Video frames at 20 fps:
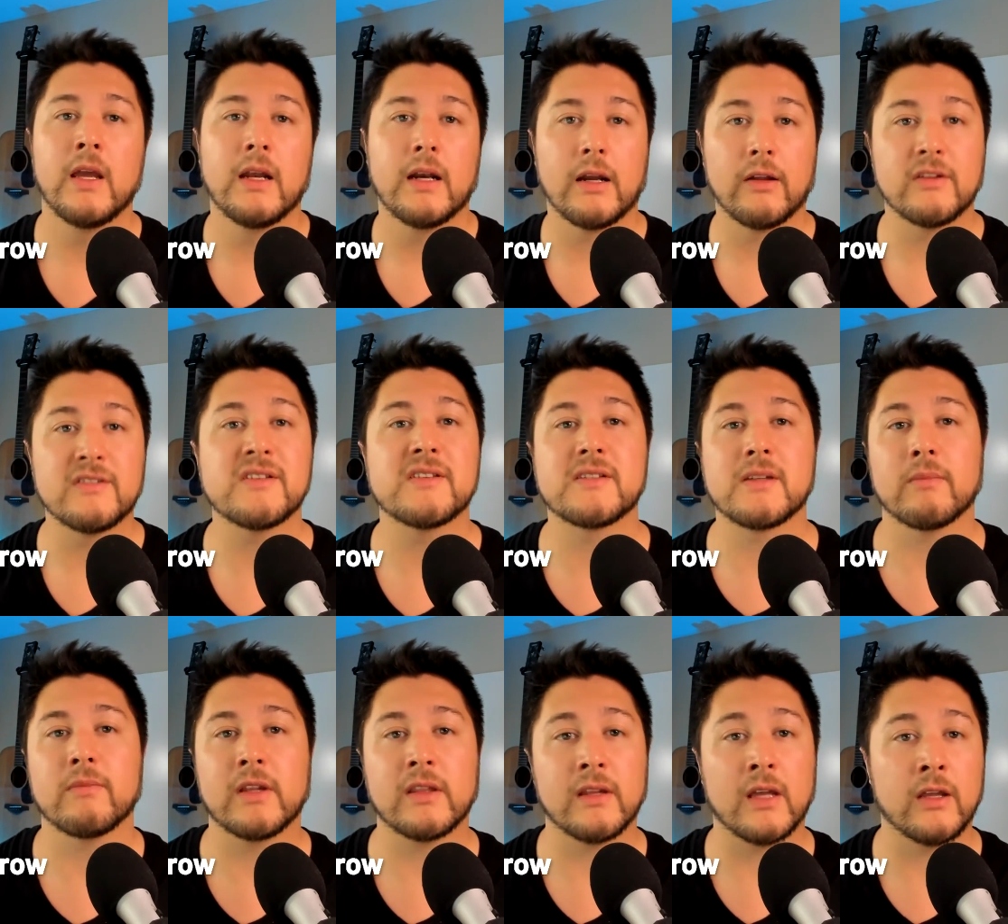Now, this is
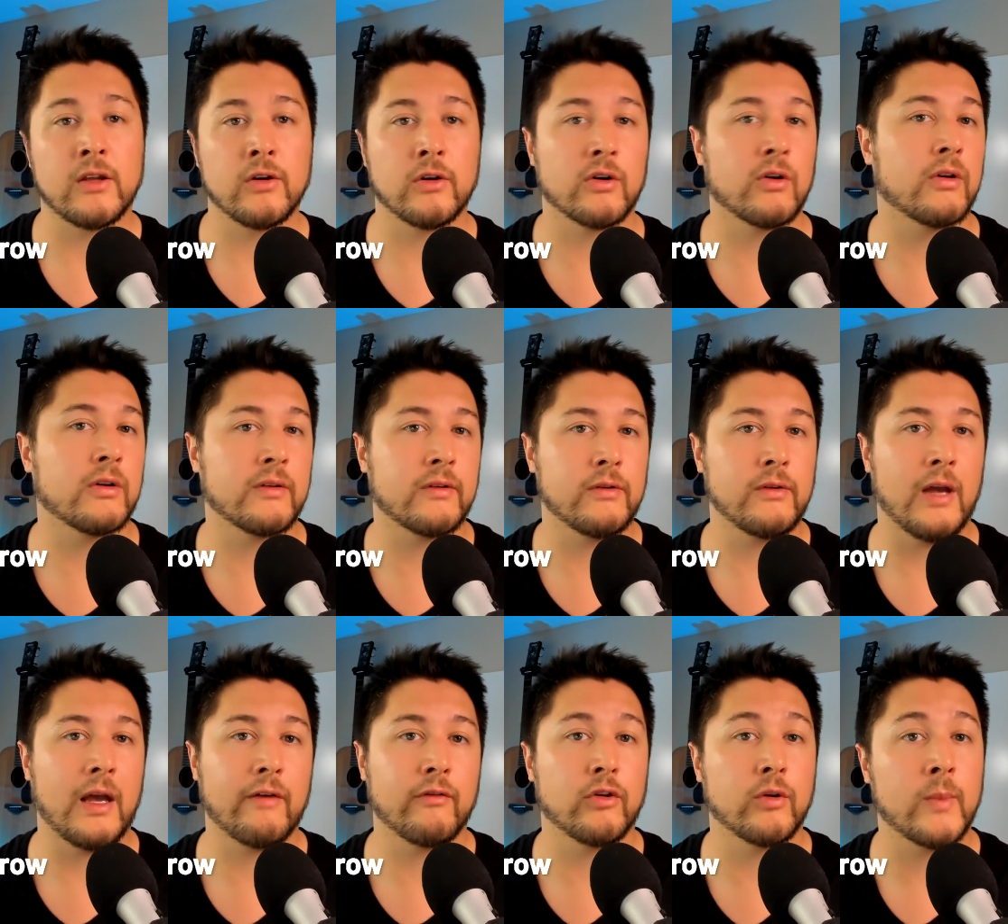something that you're going to
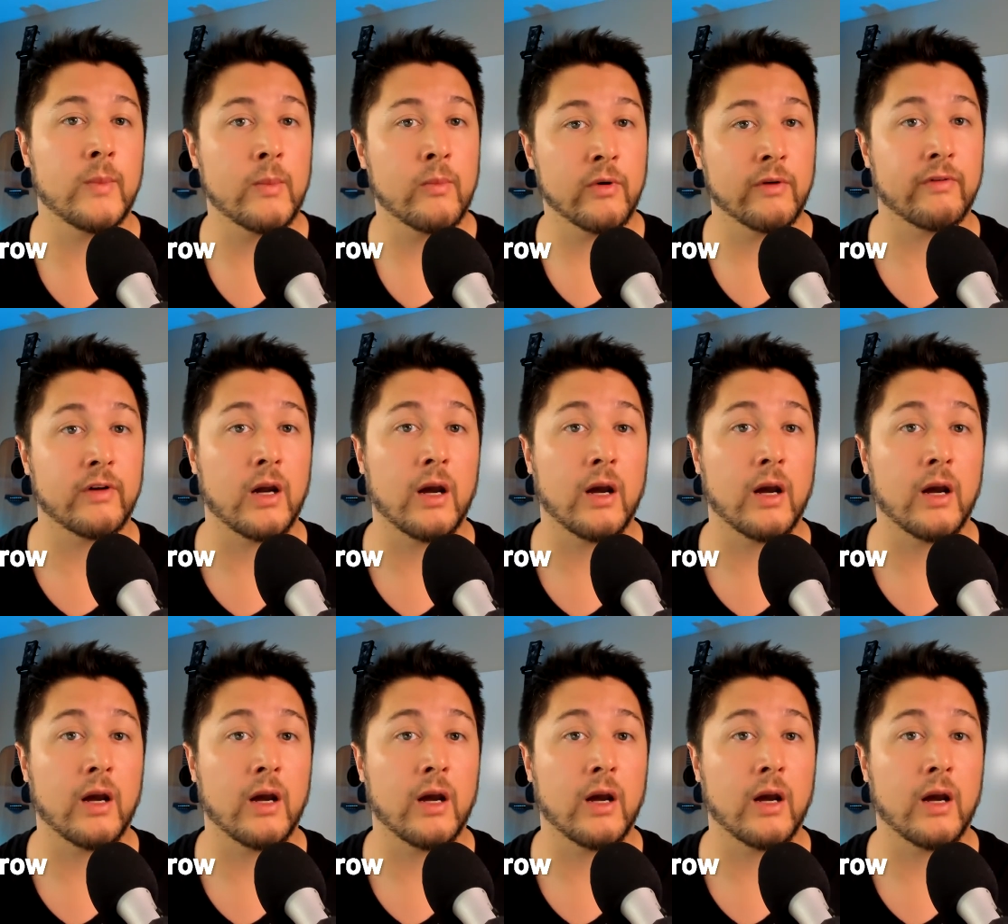have a little bit more of a